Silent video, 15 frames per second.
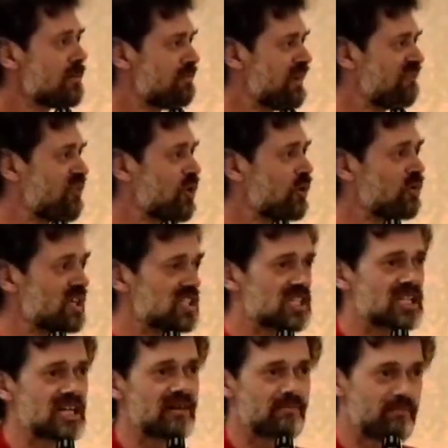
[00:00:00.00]
before we
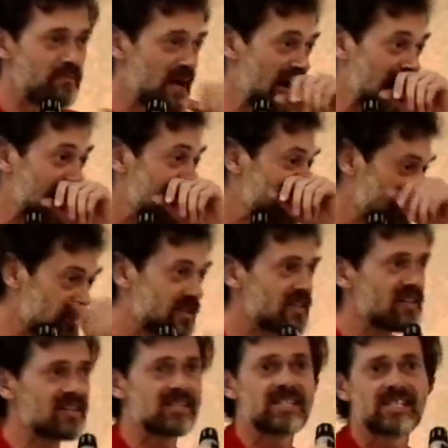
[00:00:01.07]
slip back
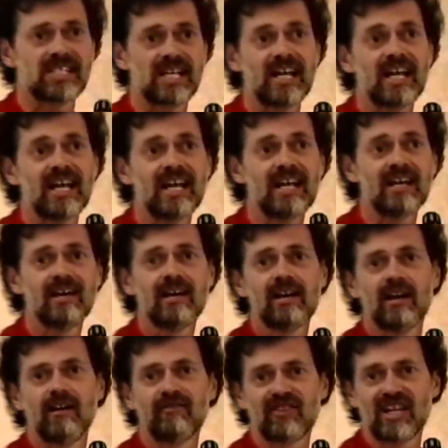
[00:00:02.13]
into the sea
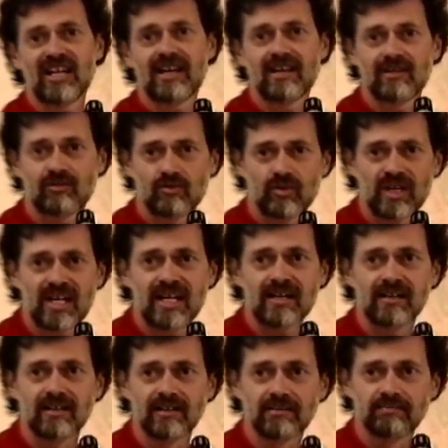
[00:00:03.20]
of the
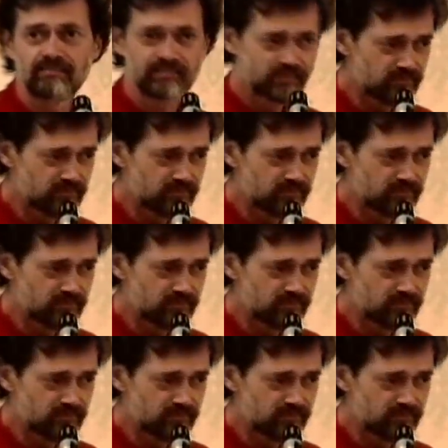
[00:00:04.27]
unreal.